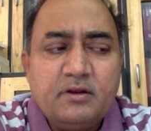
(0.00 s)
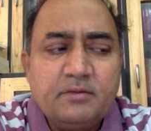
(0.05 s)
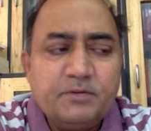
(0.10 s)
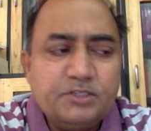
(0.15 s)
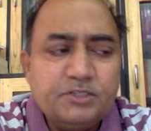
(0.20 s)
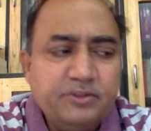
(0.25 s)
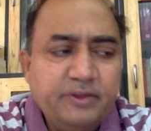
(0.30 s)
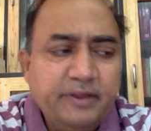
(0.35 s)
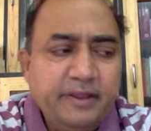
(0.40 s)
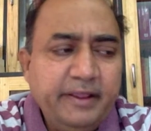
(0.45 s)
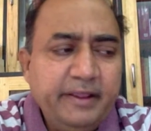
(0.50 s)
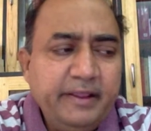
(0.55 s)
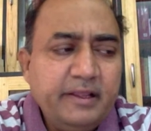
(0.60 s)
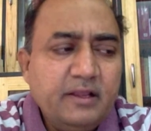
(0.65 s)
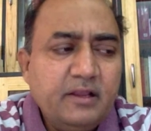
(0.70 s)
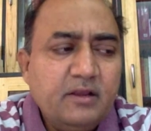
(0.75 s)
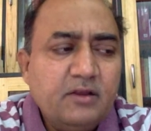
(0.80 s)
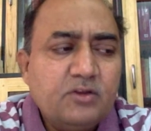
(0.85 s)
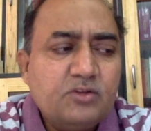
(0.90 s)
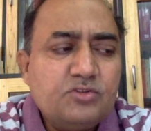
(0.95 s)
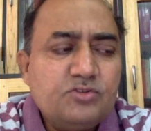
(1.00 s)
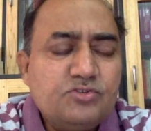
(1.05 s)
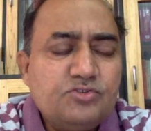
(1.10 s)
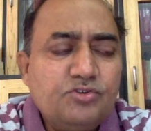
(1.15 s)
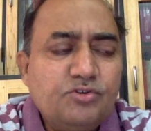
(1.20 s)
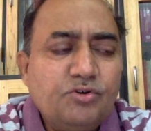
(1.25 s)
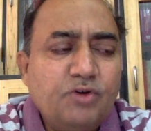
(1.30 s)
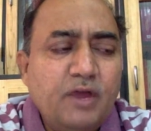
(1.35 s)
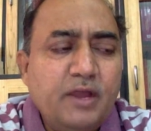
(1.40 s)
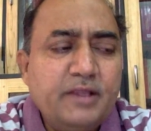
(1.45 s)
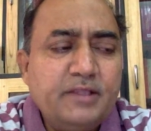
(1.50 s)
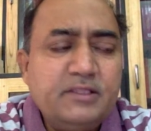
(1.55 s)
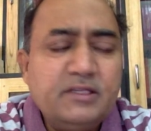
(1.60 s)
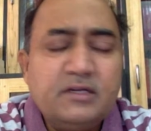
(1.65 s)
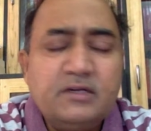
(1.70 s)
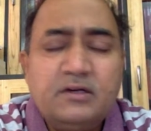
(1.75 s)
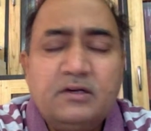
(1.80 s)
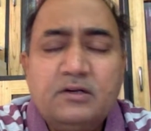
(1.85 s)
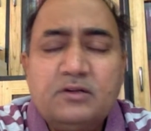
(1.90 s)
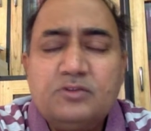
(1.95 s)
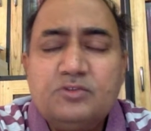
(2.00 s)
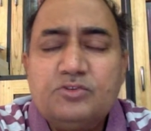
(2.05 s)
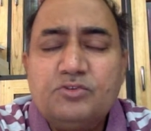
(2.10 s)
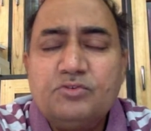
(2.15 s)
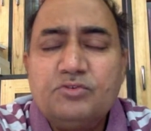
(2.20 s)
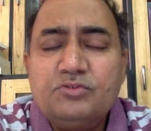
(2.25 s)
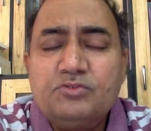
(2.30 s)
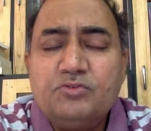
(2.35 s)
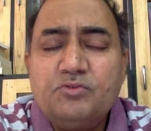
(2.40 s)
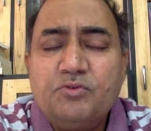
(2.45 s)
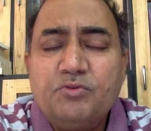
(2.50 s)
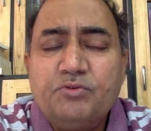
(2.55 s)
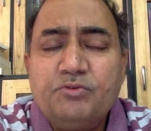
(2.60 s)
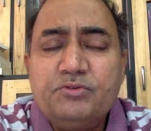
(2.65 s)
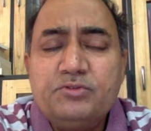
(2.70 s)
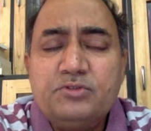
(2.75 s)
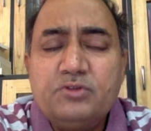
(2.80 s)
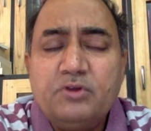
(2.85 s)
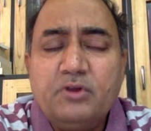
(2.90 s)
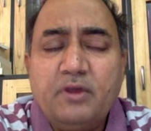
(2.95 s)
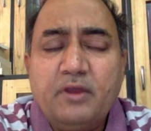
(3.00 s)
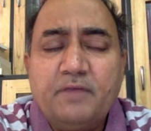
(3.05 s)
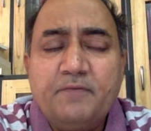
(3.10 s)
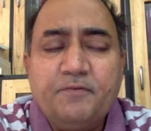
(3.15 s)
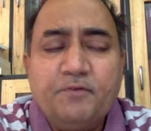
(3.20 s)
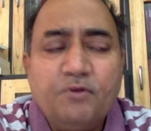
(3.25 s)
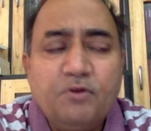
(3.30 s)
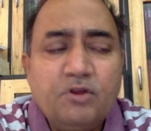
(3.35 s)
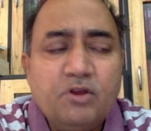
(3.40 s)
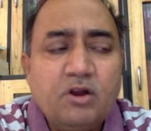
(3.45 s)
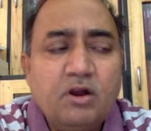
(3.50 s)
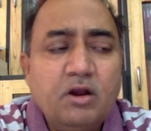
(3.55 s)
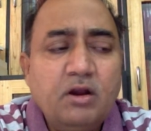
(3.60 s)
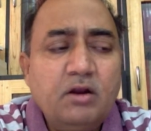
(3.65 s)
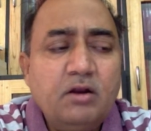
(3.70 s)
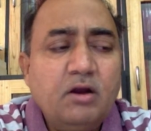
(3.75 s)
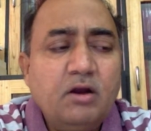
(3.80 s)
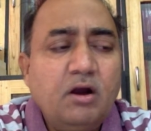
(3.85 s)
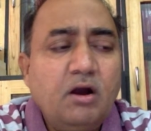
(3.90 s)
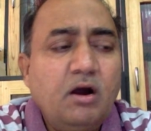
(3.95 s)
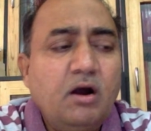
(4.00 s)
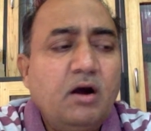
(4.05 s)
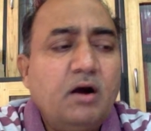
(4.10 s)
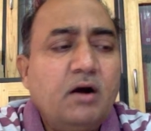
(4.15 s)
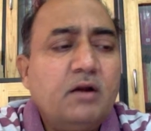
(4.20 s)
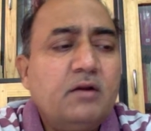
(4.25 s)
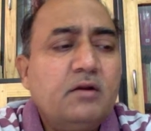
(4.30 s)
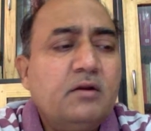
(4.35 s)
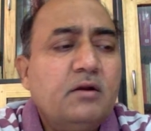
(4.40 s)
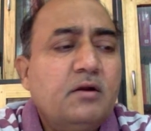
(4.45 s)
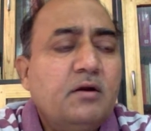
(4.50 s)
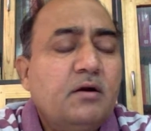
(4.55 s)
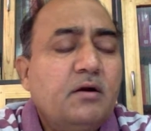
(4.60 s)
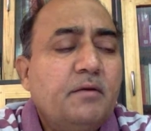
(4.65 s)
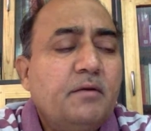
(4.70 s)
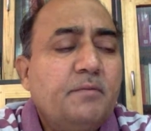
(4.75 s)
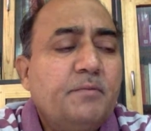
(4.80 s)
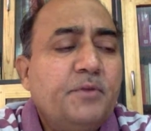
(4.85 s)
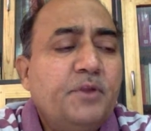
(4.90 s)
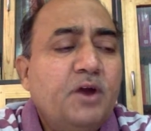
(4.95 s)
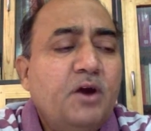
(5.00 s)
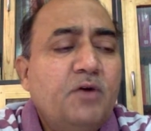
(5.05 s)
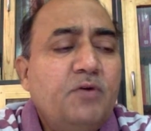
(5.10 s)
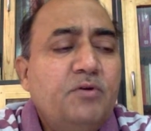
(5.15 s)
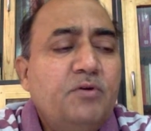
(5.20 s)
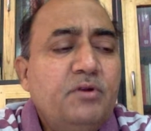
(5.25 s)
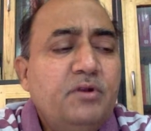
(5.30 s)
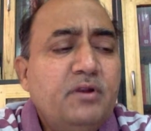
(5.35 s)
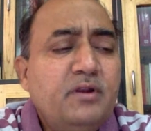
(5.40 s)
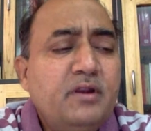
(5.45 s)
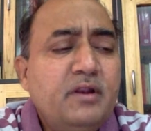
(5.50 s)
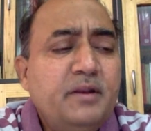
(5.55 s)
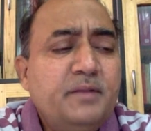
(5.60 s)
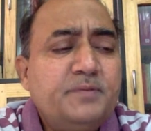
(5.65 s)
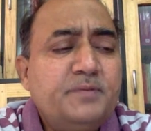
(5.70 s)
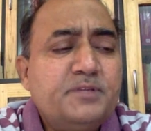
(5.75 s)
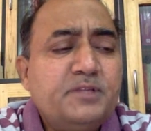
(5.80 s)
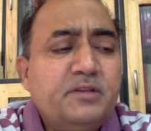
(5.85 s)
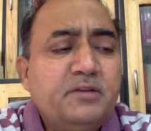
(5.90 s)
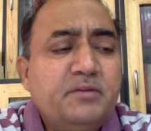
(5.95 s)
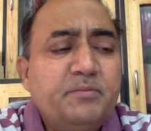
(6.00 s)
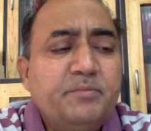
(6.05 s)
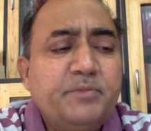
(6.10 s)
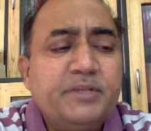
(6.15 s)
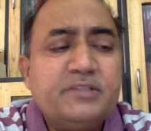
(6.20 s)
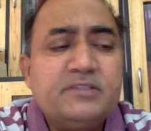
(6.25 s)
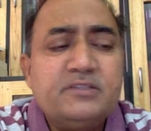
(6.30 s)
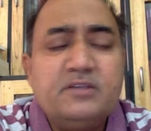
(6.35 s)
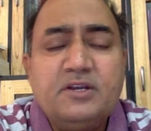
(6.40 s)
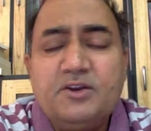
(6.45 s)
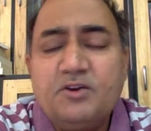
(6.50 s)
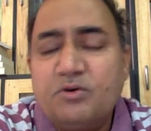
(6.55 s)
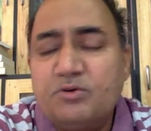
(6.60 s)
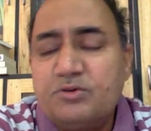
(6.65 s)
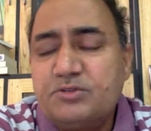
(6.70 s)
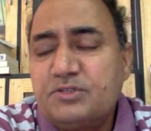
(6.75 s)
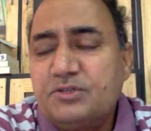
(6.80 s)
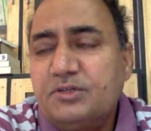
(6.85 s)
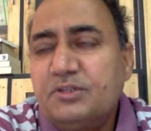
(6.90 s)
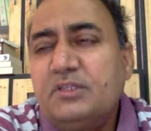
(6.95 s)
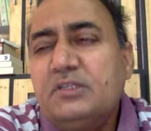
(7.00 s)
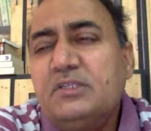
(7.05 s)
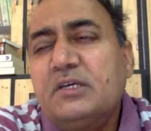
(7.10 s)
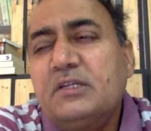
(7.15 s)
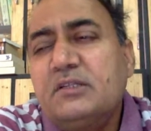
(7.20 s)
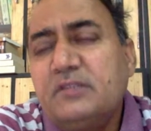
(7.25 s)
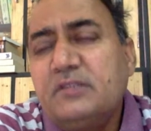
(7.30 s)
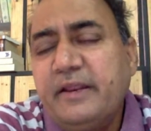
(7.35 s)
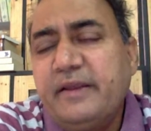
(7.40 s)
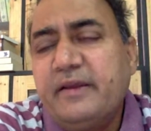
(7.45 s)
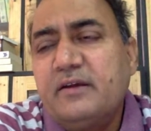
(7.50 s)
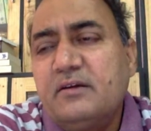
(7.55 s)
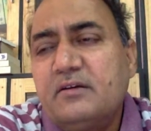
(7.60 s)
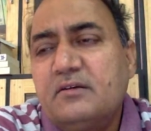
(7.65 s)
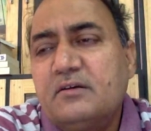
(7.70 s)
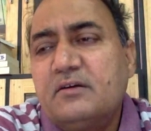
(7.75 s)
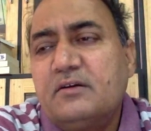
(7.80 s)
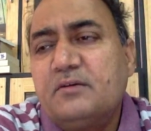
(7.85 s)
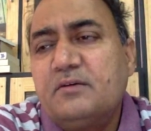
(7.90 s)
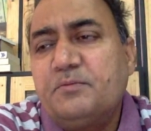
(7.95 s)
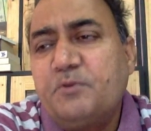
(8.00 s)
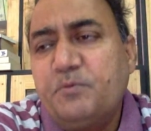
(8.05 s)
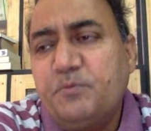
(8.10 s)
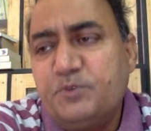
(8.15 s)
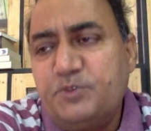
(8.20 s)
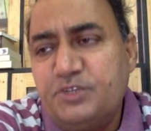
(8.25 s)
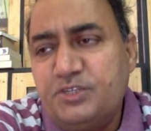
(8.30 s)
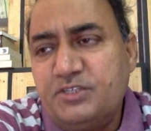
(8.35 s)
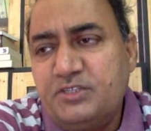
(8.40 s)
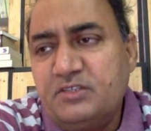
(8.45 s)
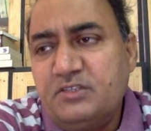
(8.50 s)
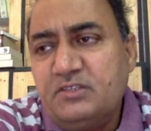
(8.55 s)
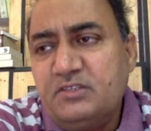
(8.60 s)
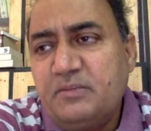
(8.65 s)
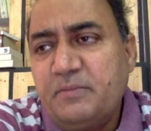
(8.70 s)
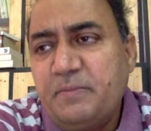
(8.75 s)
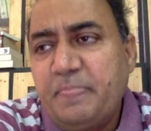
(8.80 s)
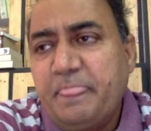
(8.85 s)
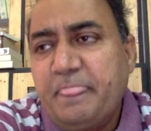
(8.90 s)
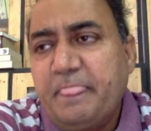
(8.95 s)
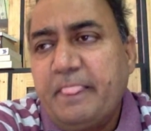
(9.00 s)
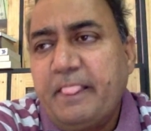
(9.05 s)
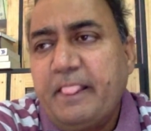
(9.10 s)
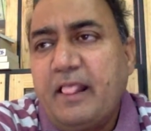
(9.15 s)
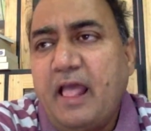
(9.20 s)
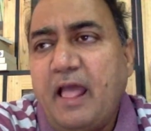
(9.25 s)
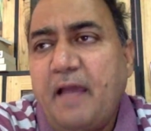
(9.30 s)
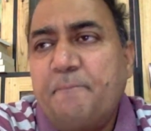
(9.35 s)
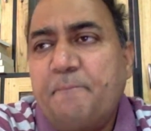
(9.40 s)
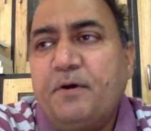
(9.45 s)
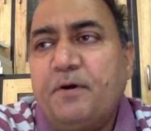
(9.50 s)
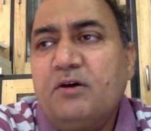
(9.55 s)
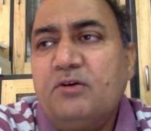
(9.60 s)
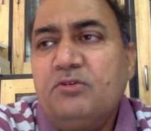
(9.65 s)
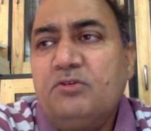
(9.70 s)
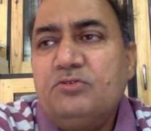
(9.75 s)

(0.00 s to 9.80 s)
three, either Jones owns a Ford car or Brown lives in Brest Litovsk. These are the three propositions about